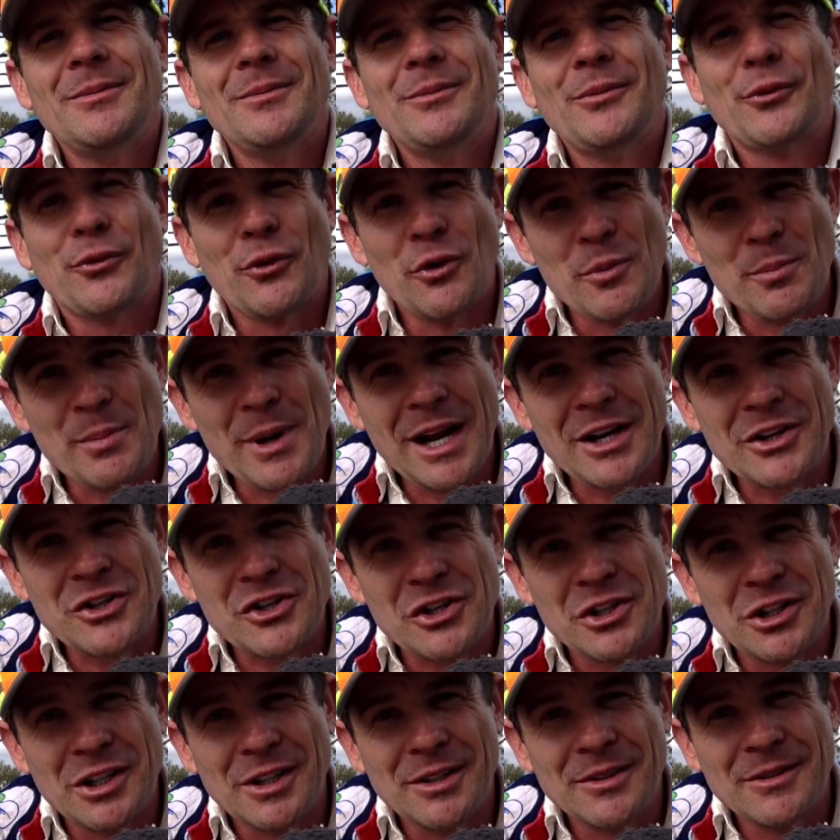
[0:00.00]
fruit bat
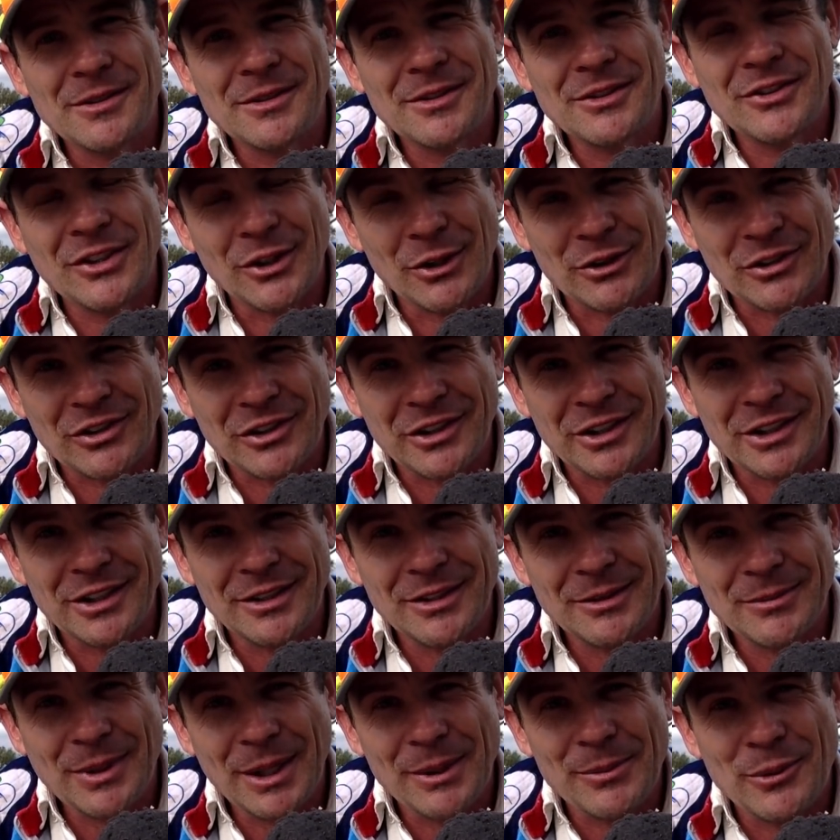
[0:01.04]
shit. Seriously,
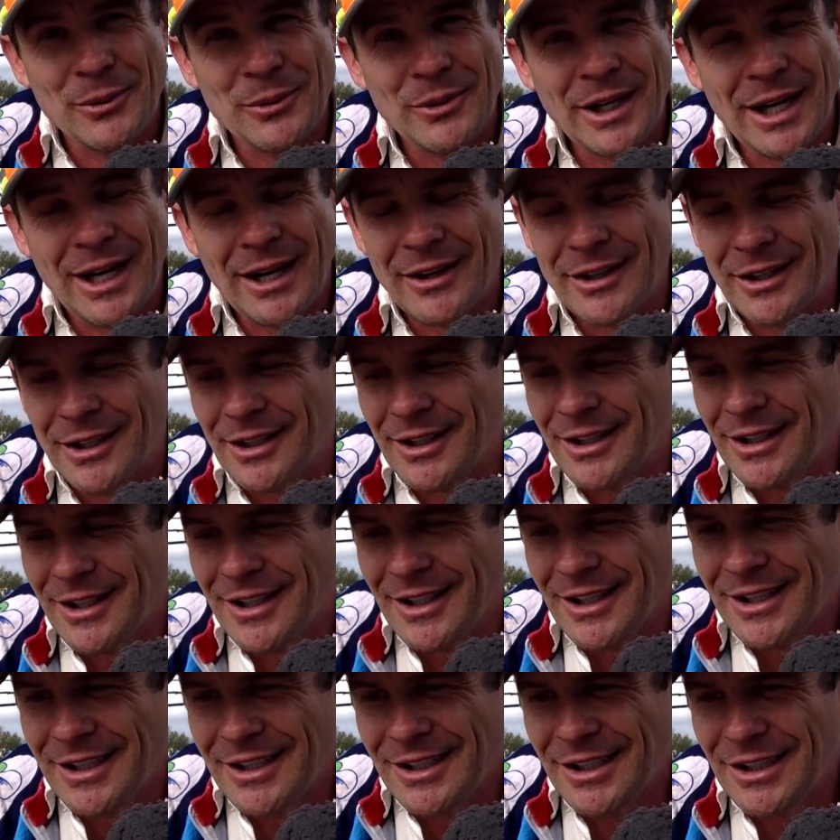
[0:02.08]
people out there,
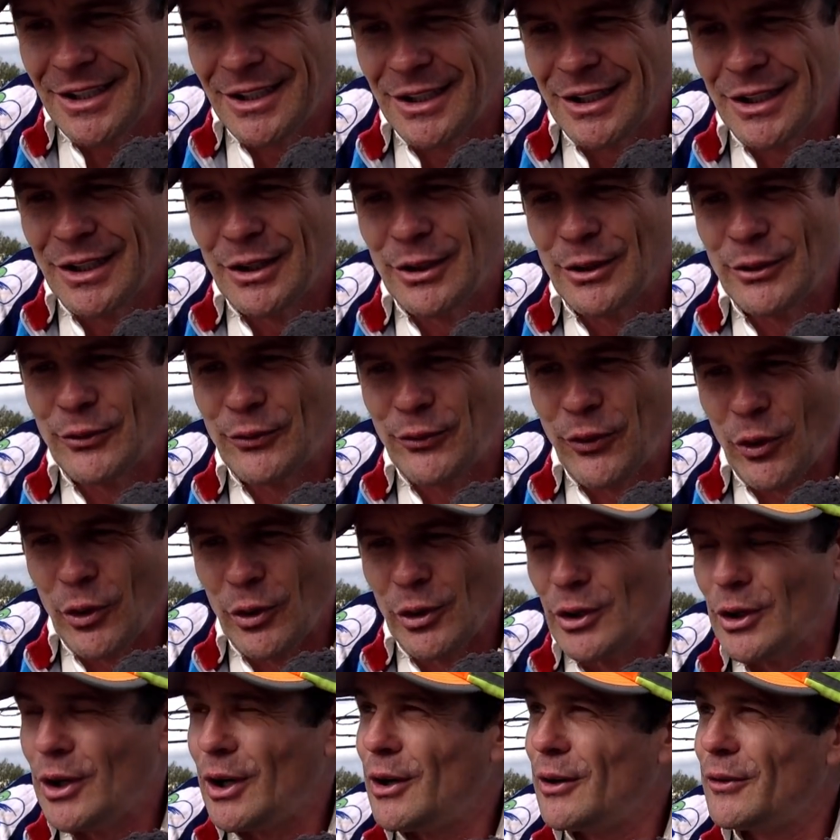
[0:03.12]
yeah,
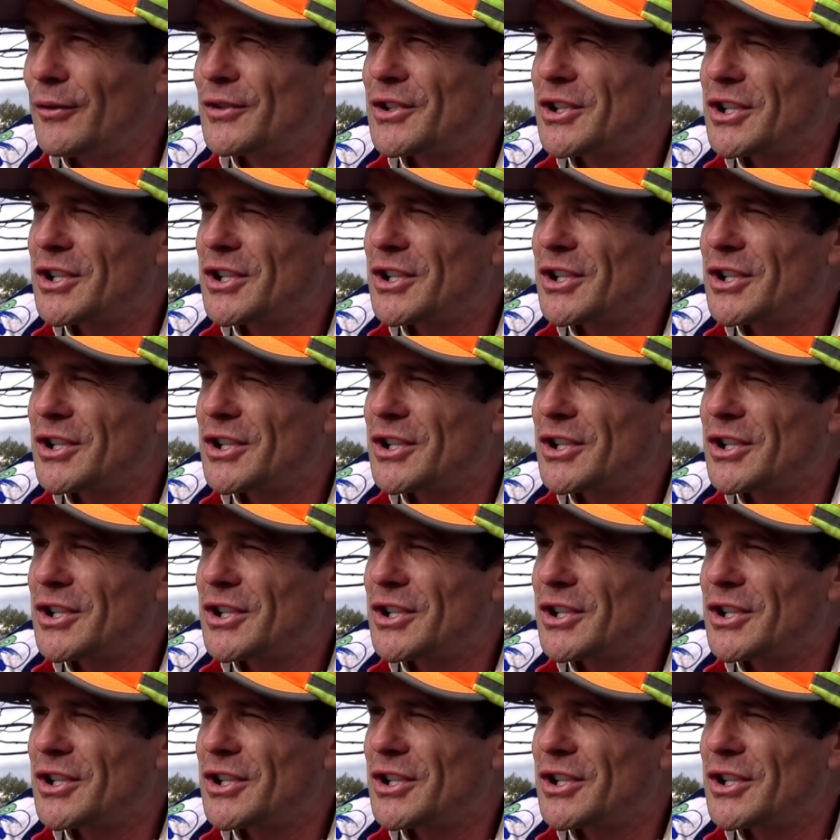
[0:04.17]
full of